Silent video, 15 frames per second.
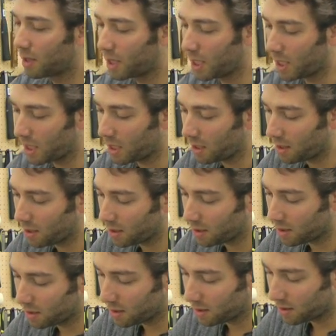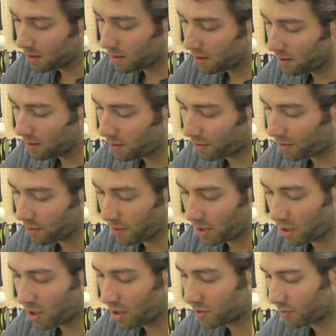The thing we
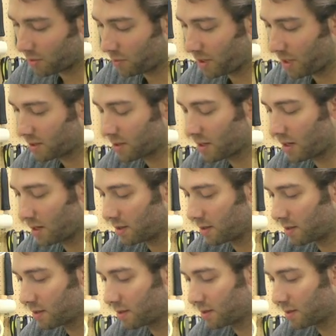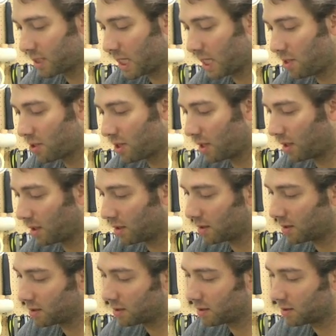learned when we started
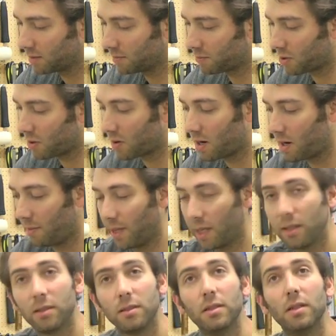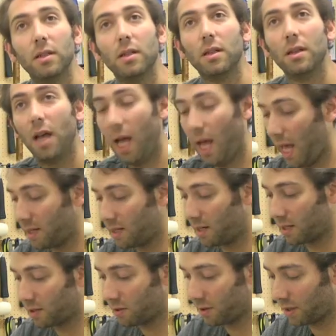teaching programming and
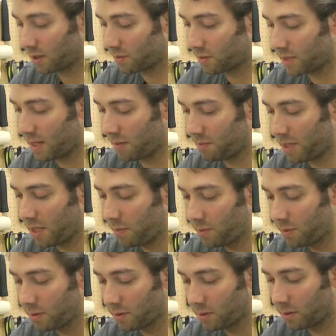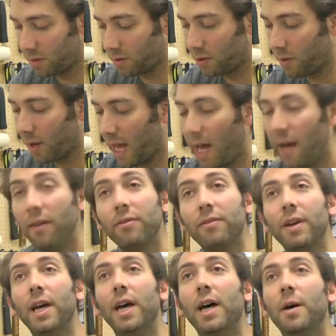electronics was that people who
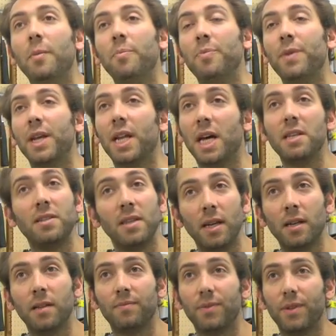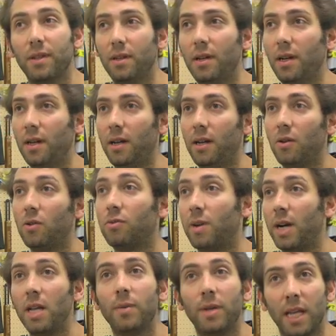have an idea
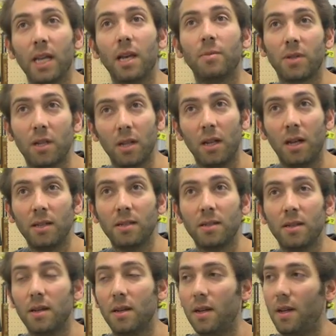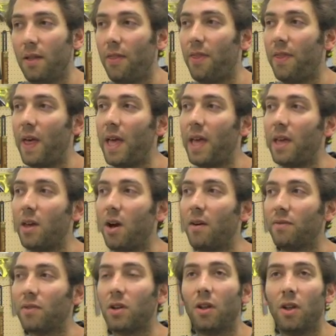already when they come to the class, they
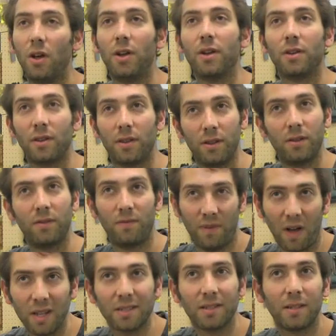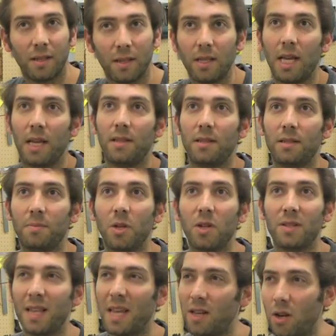often learn faster than the others
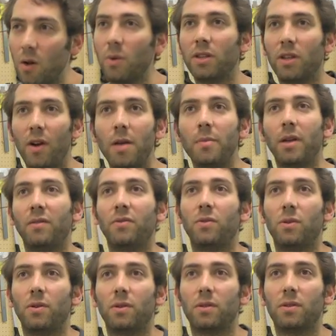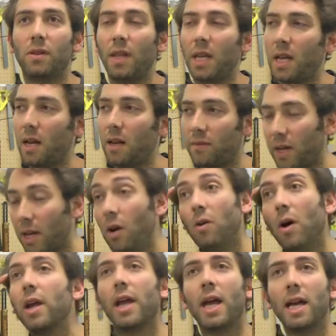because they know what they're aiming for. So they kind of like,
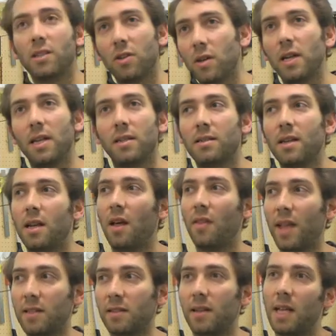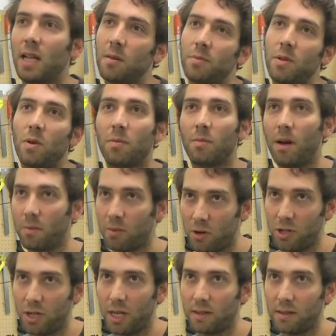oh, okay, I totally understand how that's going to help me with my
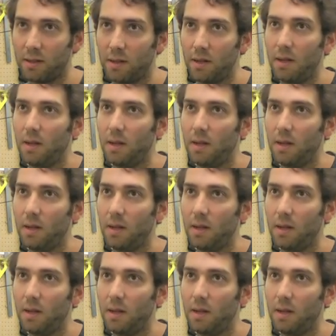project.